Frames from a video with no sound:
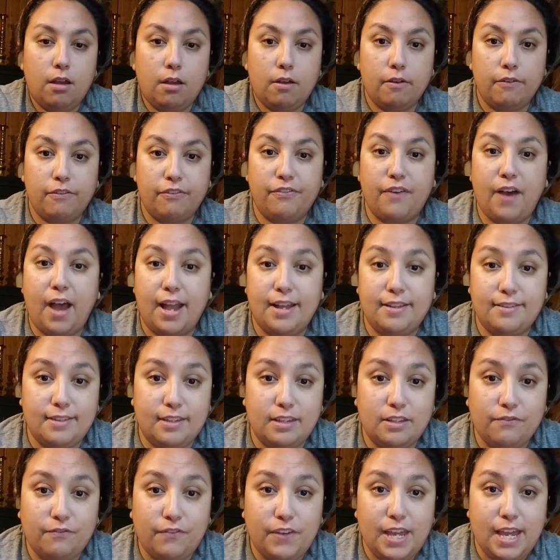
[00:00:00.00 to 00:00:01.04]
Fines
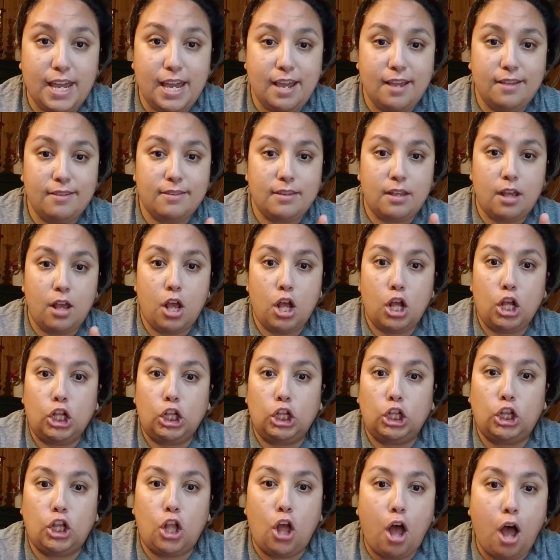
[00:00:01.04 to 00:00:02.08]
and fees,
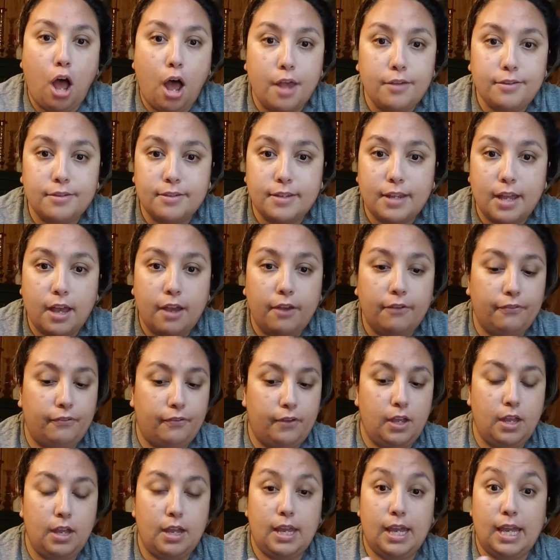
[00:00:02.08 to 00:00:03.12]
law stuff,
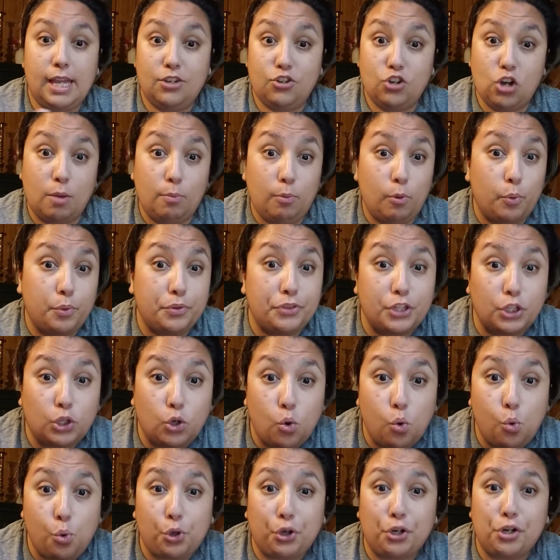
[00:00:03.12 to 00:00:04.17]
in trouble with the
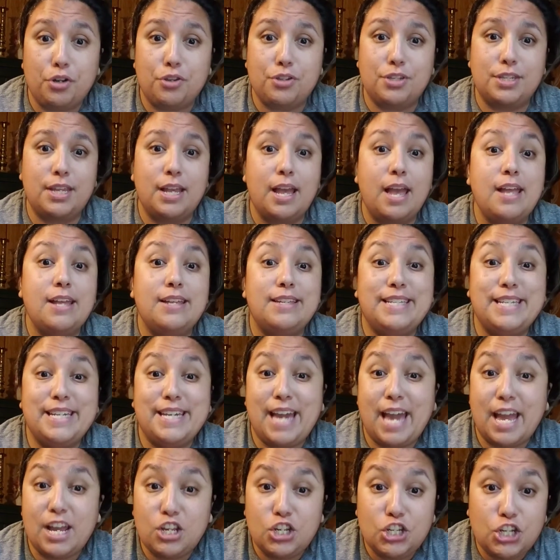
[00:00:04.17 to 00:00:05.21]
courts,
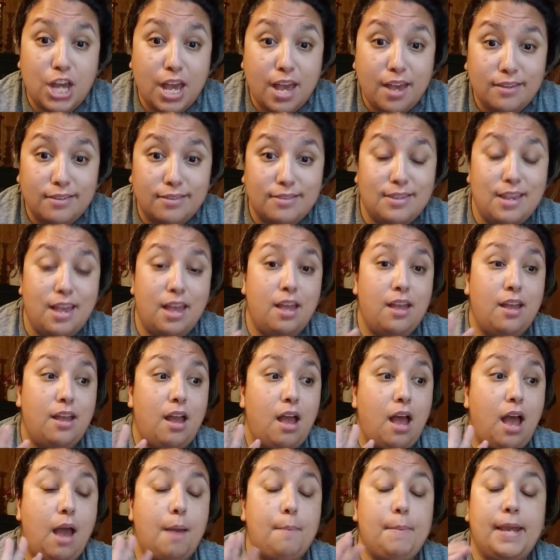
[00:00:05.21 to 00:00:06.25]
DHS.
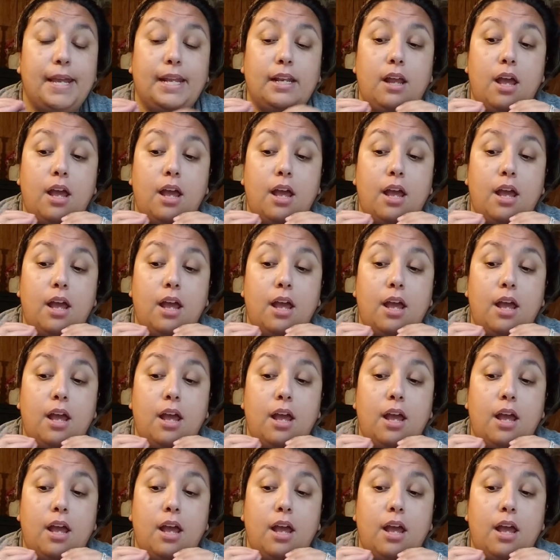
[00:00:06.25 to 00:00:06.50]
I mean,